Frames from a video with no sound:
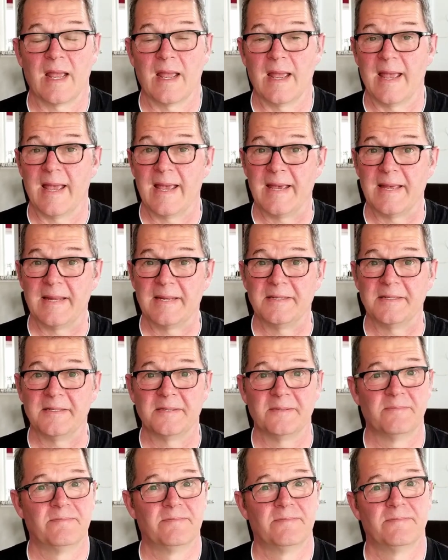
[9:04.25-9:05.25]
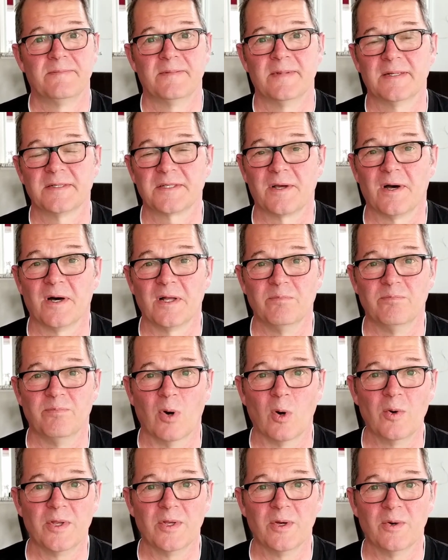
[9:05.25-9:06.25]
and it's called
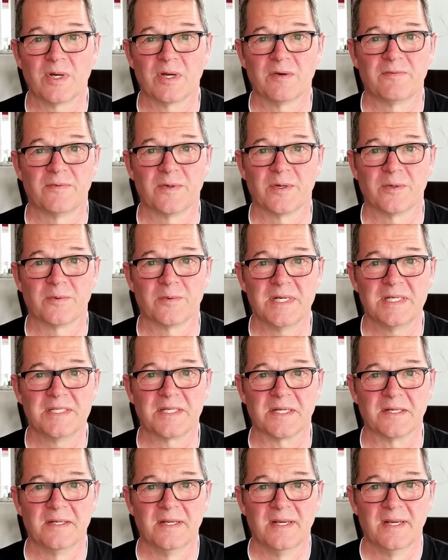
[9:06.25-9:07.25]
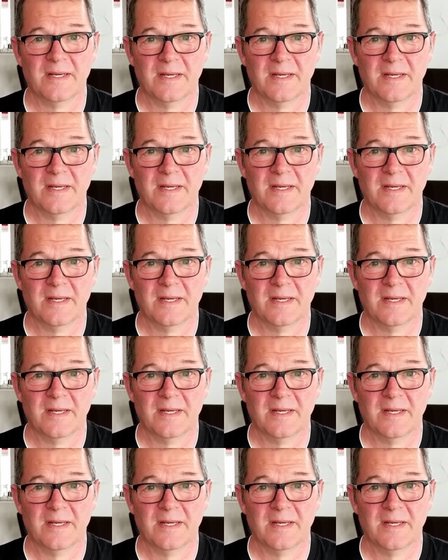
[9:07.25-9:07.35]
boat yoga for a reason.